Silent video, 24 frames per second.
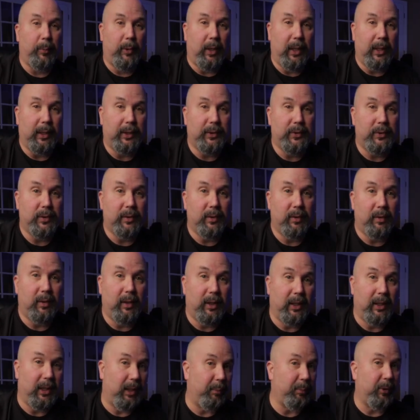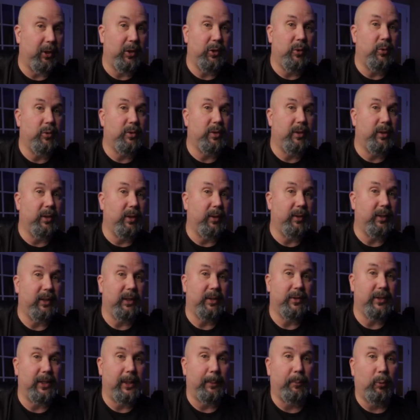blocks, and I'm going to use the
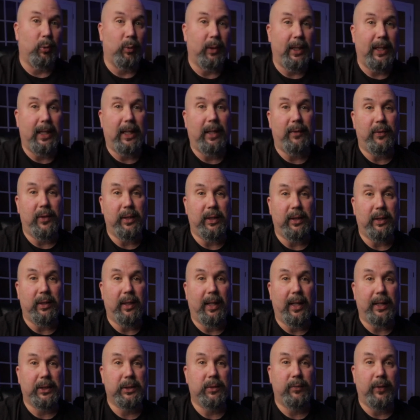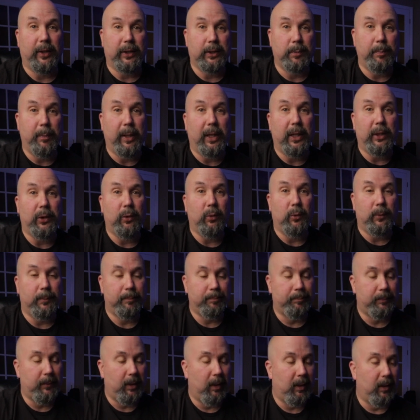example right out of the XFX manual,
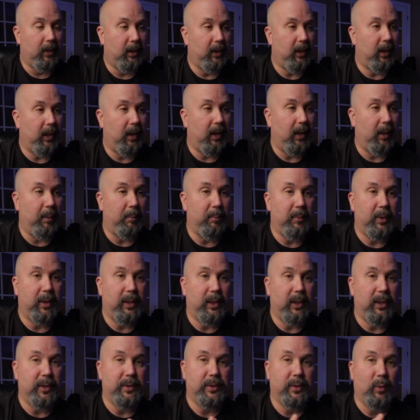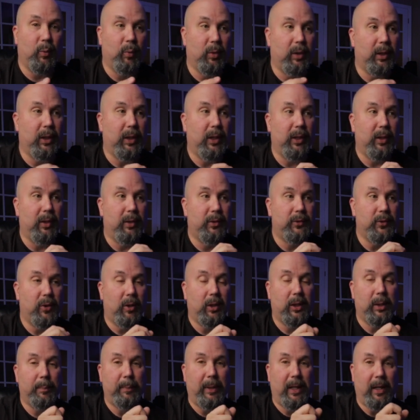is we're going to
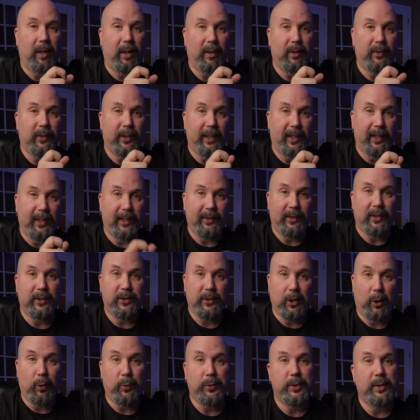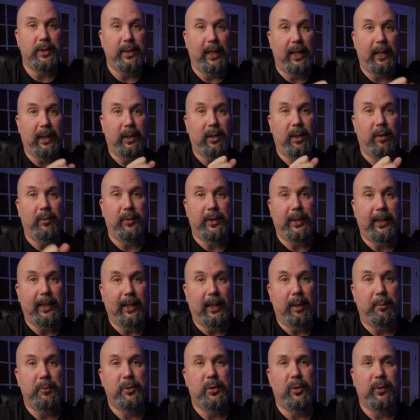talk about the tone stack of the
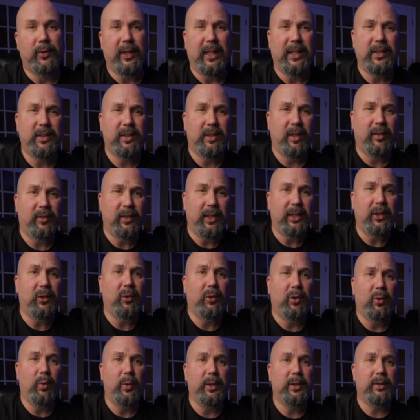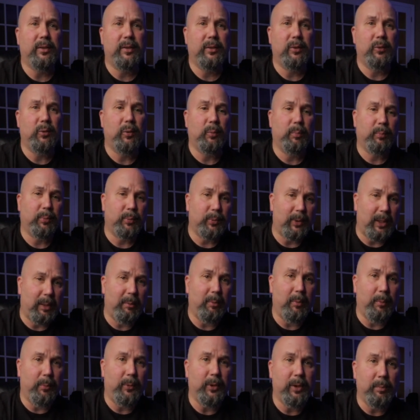amp. So that's the thing you're going to
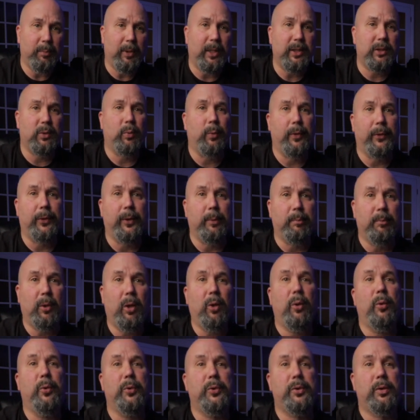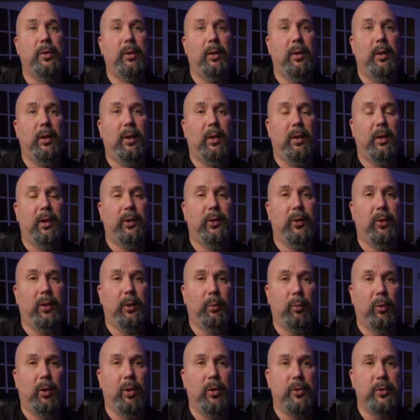probably mess with the most during
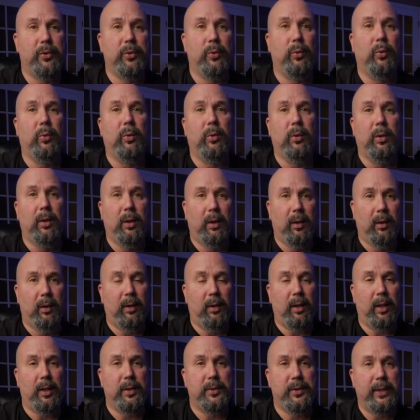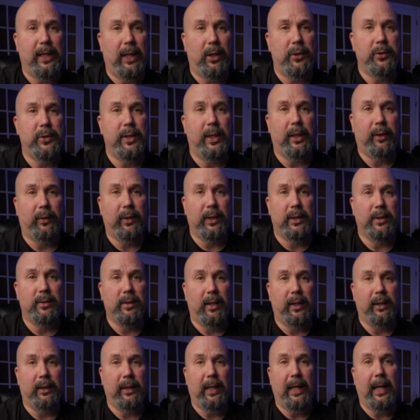rehearsal, sound check, things
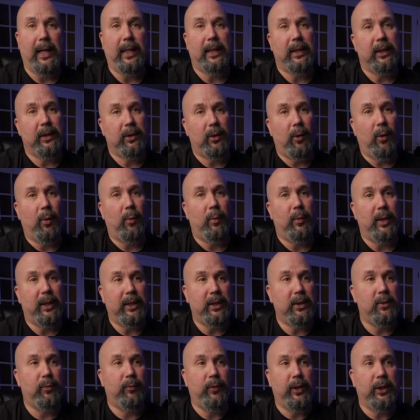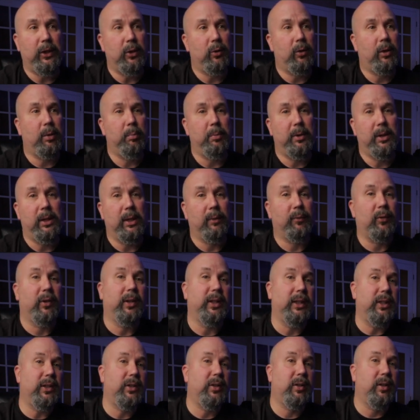like that. And each venue can be different,
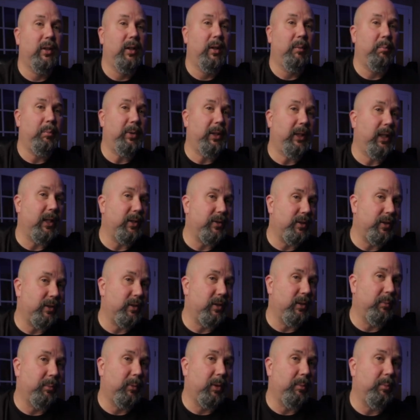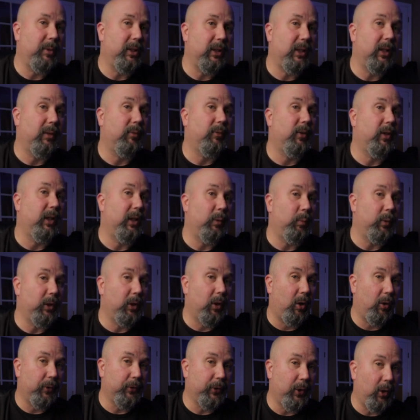each PA system can be different, and we
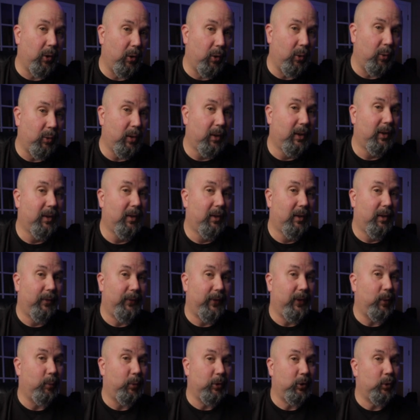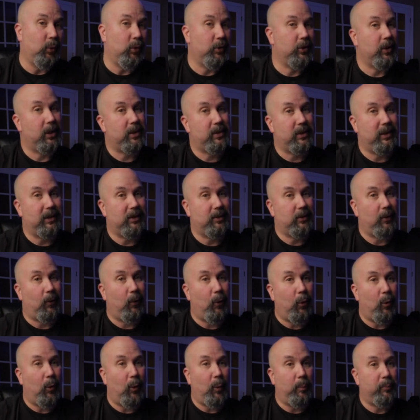all know that when you adjust things at
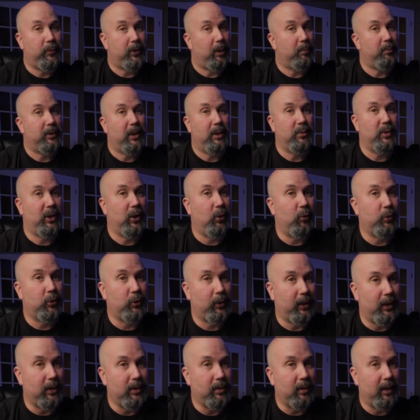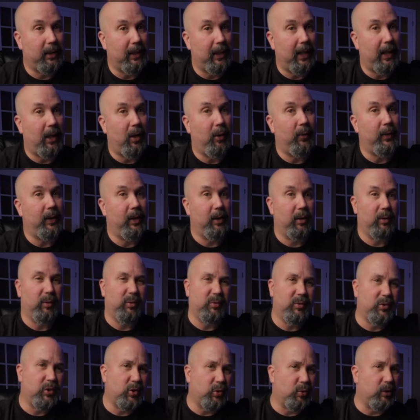home, sometimes they don't translate out. They're
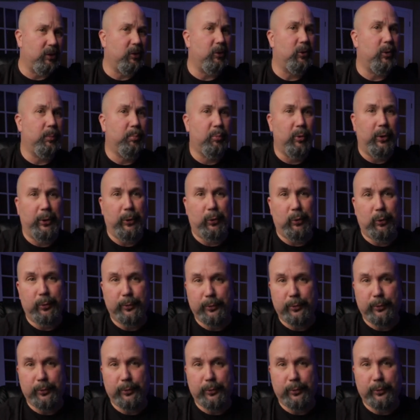shrill, brittle,